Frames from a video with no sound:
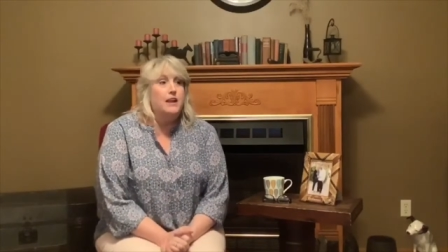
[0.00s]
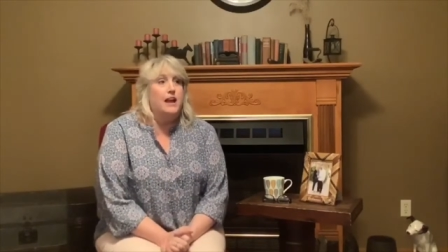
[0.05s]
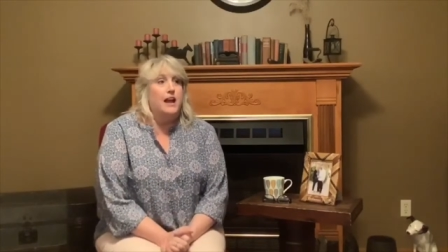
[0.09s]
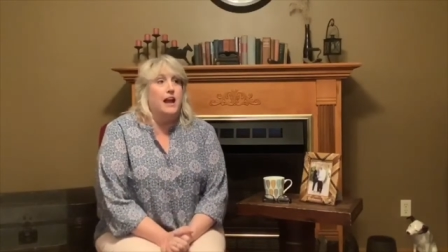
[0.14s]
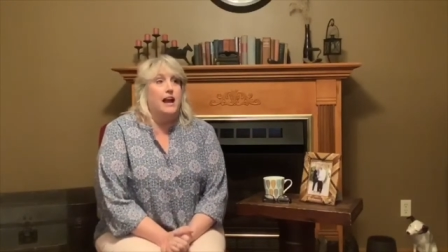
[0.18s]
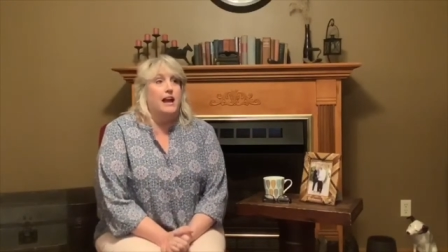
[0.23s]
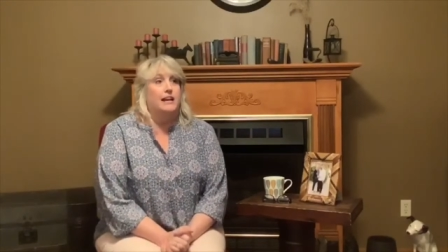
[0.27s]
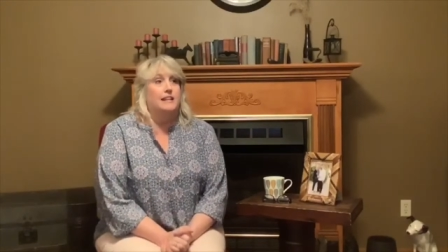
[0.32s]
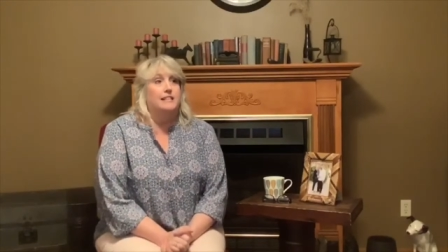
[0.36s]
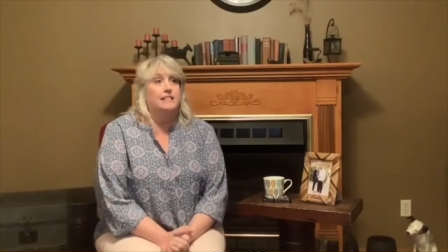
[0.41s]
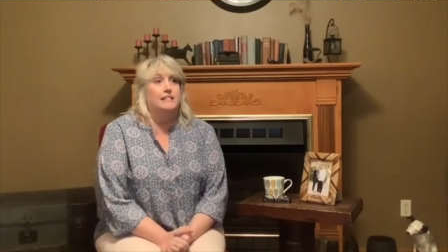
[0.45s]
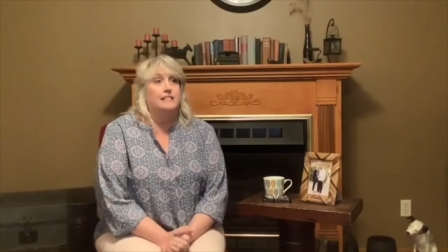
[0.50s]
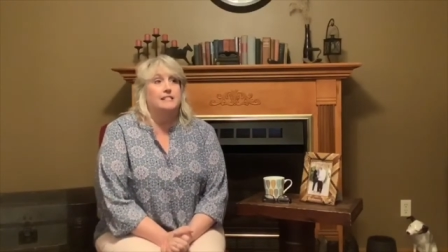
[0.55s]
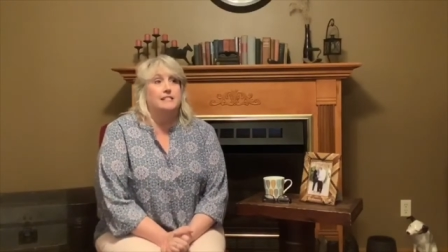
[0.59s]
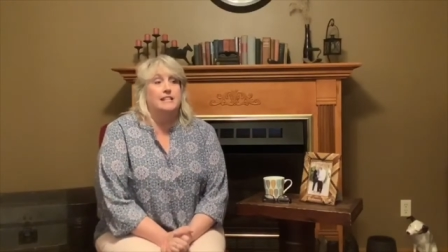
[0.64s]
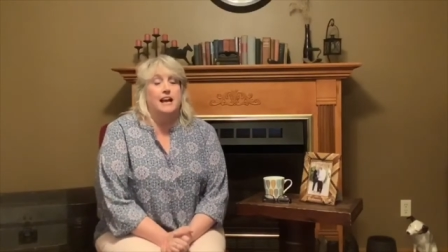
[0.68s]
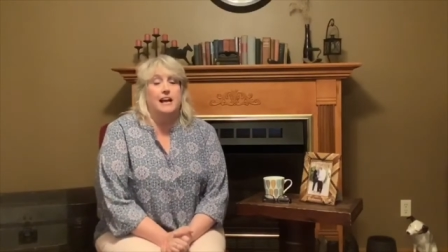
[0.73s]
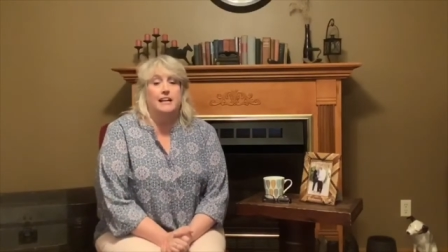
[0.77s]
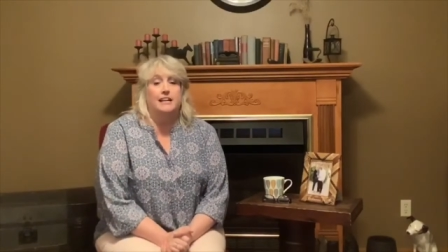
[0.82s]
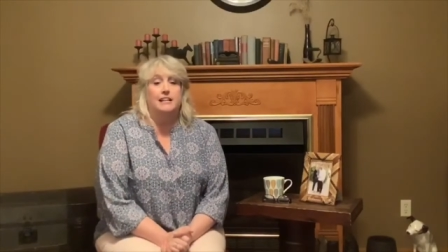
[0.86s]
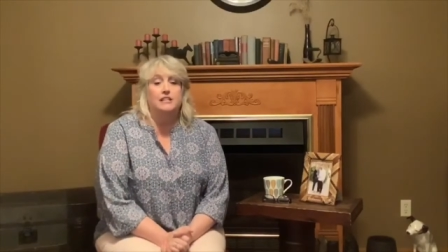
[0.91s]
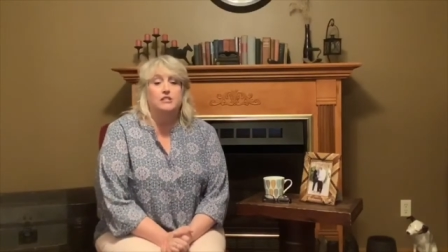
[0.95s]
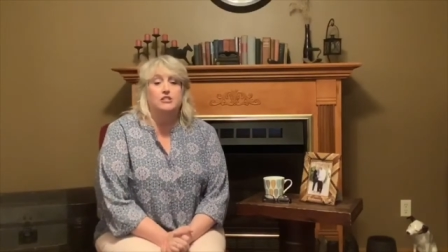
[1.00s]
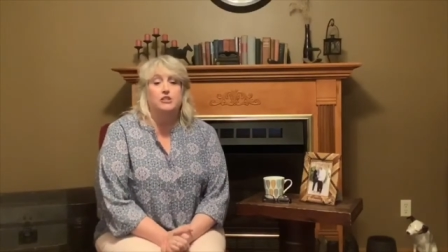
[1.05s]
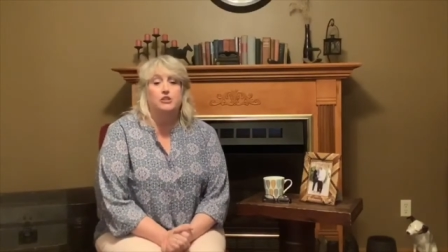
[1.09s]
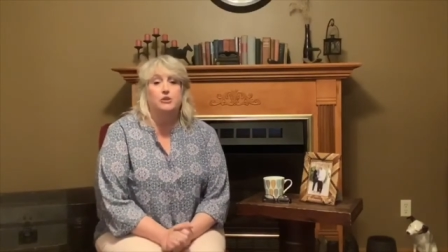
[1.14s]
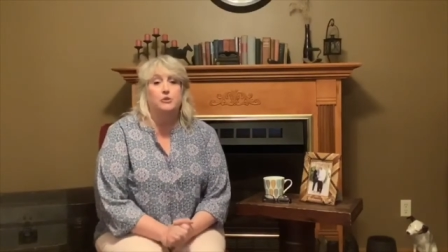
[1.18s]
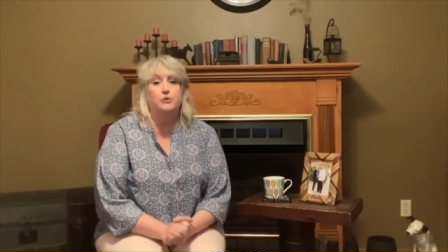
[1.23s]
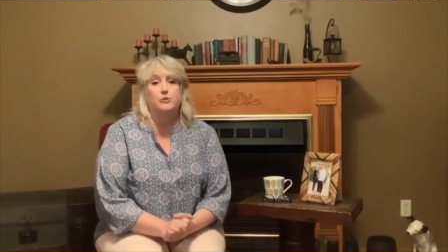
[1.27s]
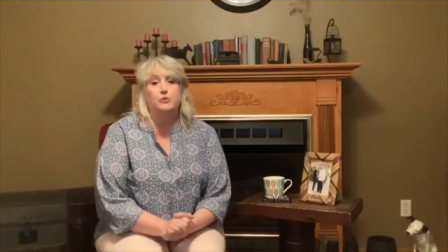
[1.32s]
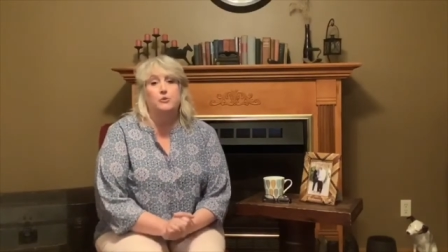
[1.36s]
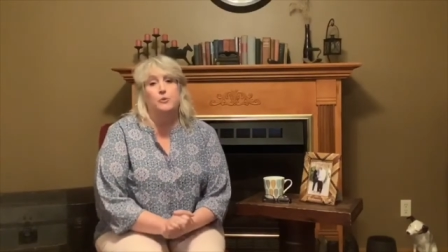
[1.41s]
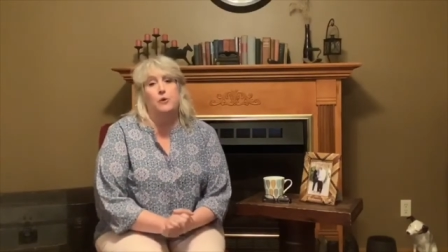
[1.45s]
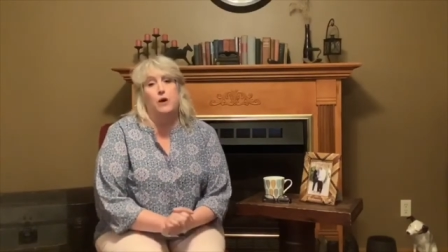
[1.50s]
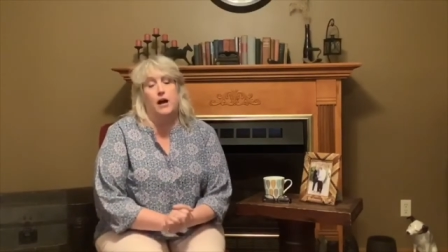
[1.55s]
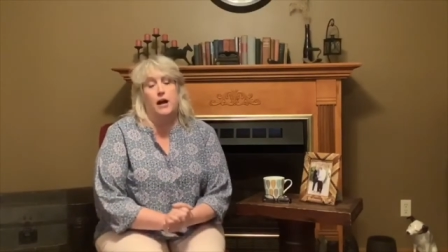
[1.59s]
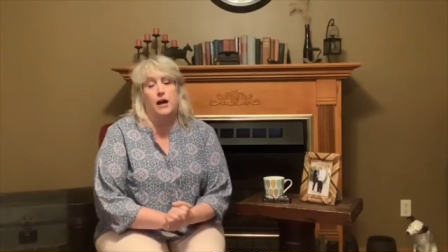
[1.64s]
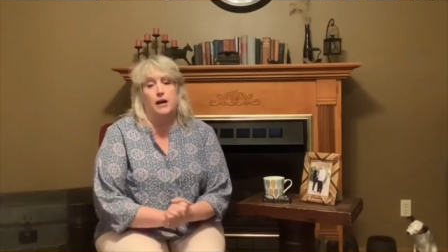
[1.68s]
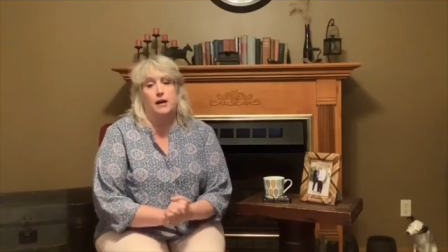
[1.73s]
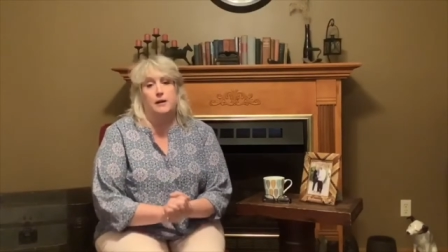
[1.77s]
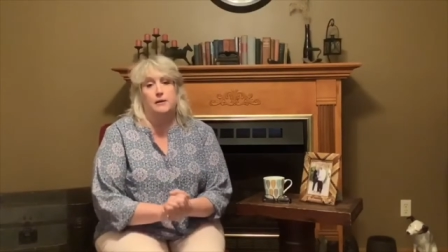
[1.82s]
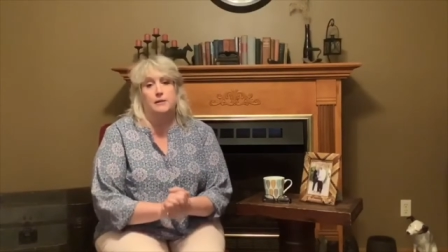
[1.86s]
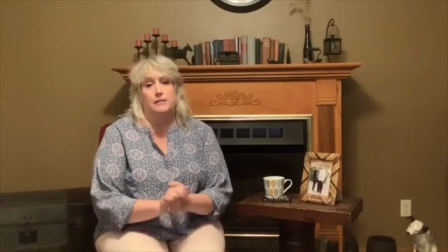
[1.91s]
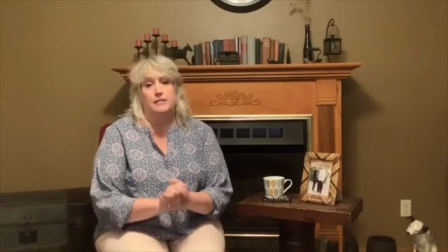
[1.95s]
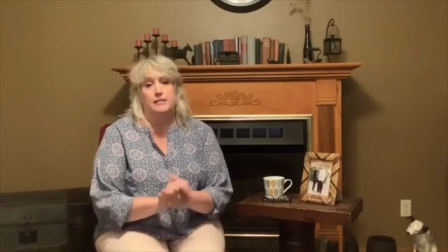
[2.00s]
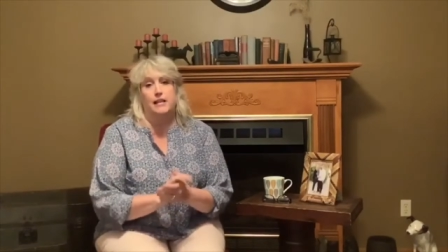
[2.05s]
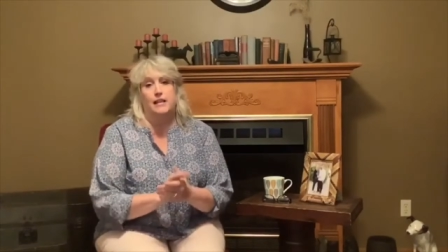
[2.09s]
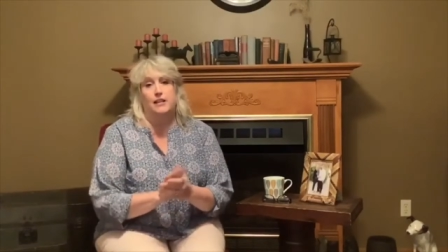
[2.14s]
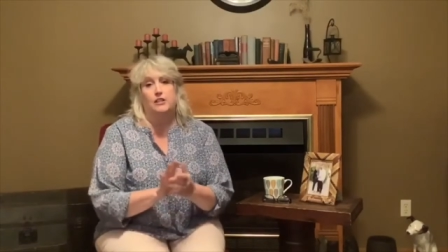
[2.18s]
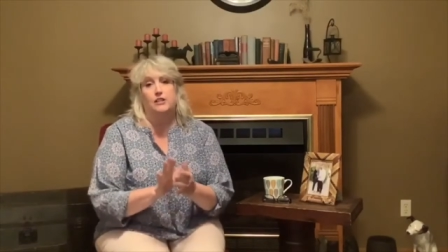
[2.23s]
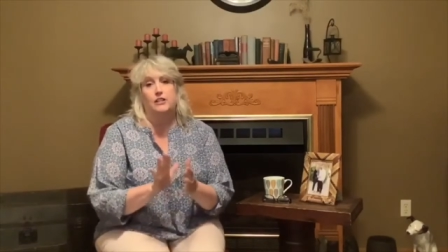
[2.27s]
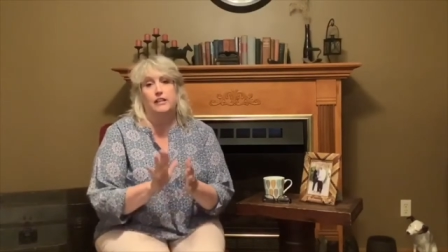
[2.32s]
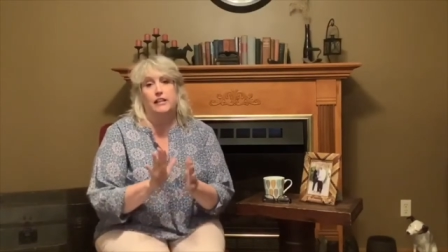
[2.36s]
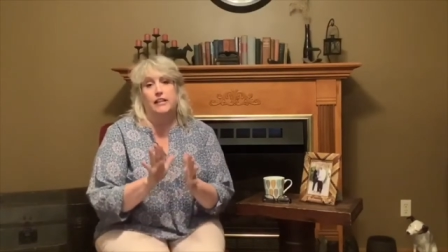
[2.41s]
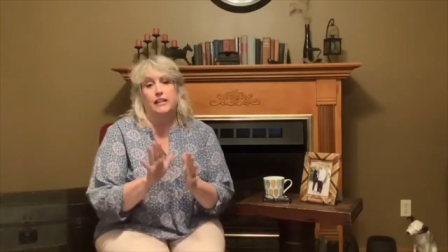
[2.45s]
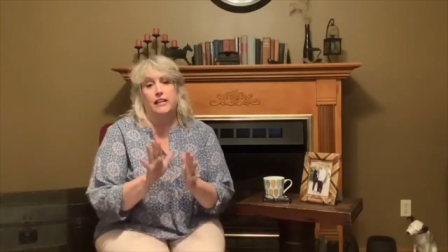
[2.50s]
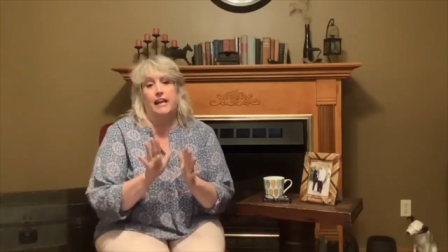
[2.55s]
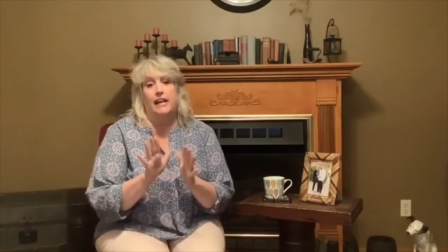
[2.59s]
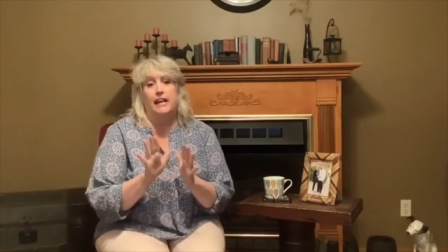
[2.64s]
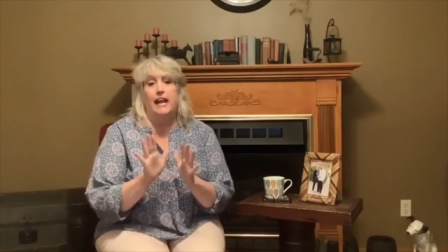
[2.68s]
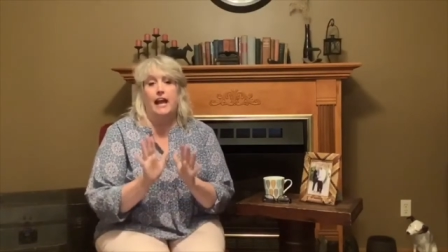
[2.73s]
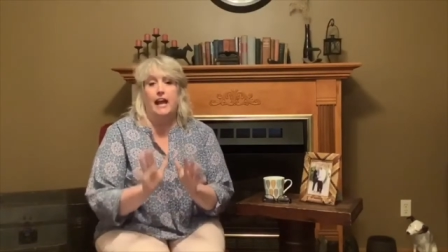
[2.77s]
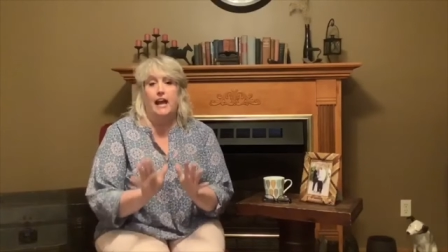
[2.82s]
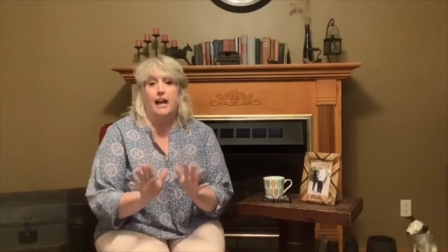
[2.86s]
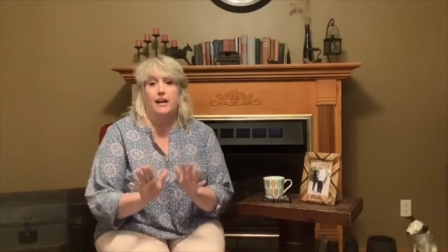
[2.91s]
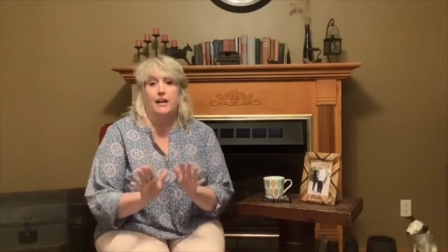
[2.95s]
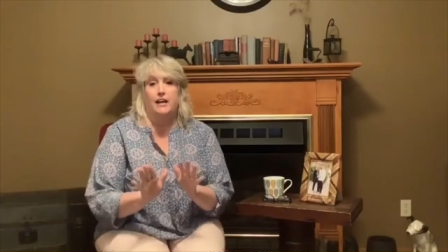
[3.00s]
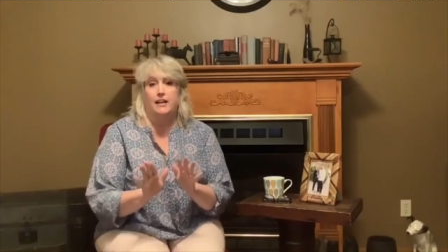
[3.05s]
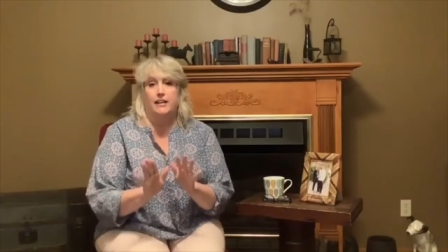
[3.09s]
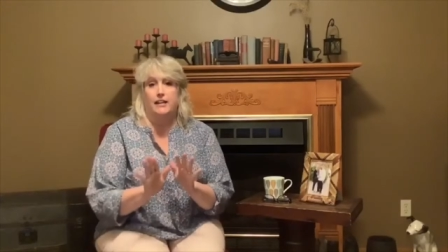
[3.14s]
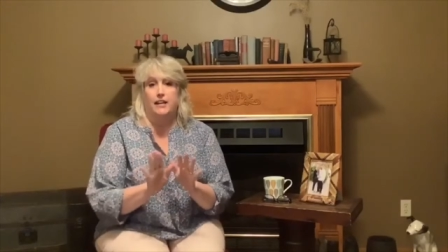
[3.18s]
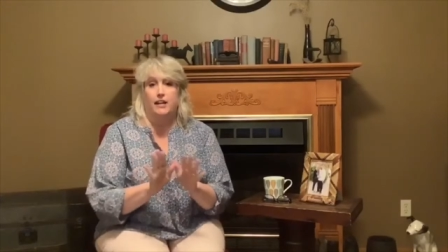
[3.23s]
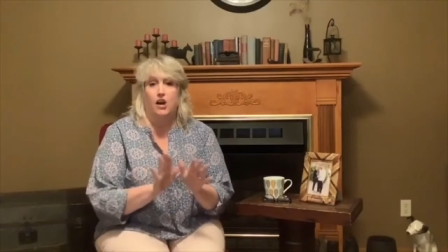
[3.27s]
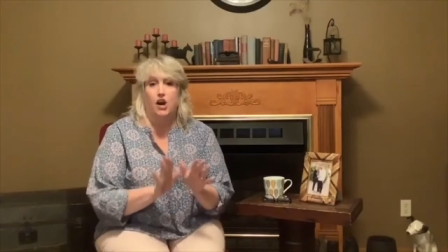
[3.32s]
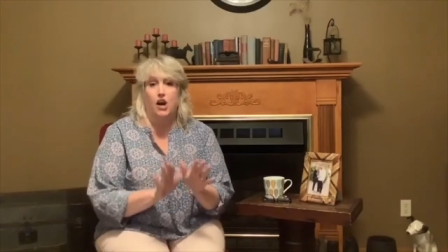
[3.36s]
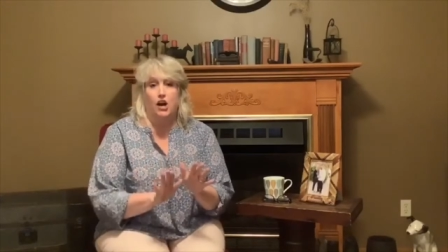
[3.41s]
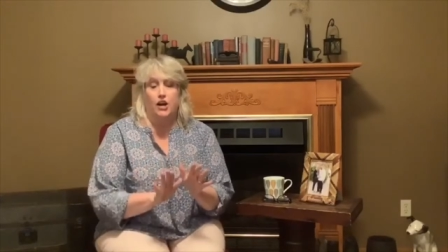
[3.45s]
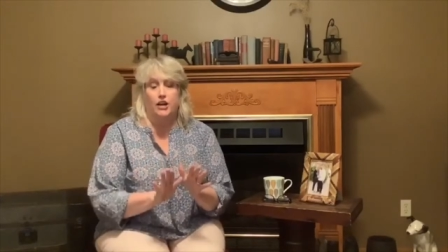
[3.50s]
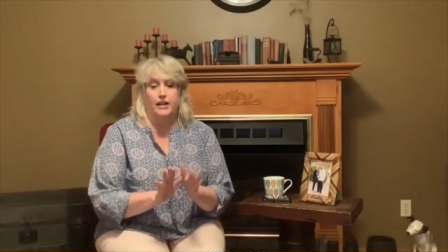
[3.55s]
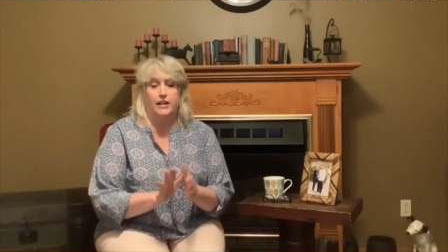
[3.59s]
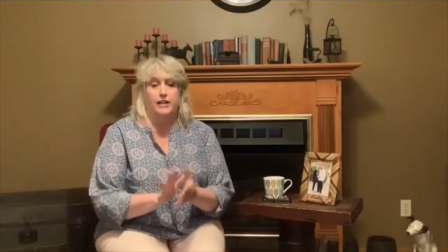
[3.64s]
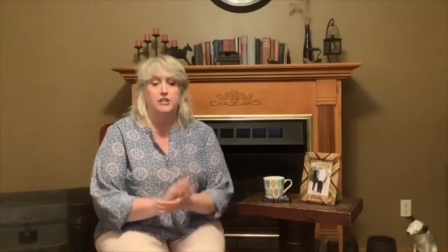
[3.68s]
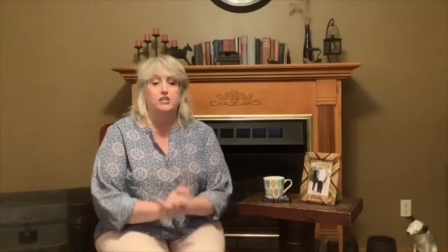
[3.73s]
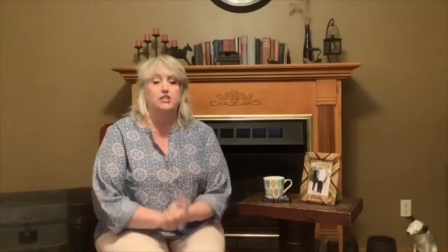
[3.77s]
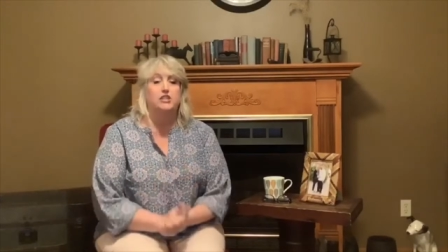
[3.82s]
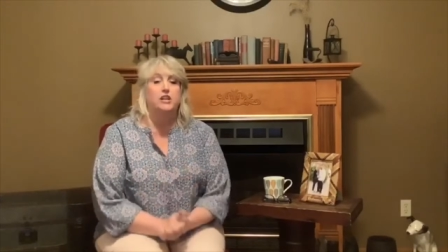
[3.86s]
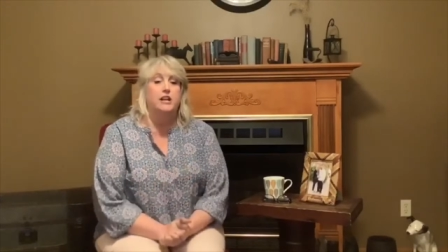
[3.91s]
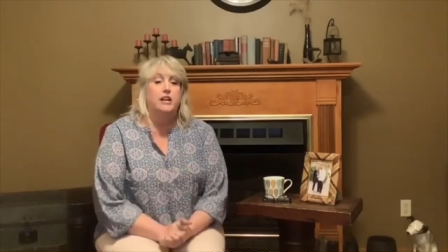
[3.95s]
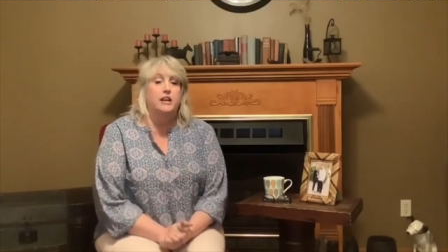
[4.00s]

had decided to uh, settle in a cat in a cottage.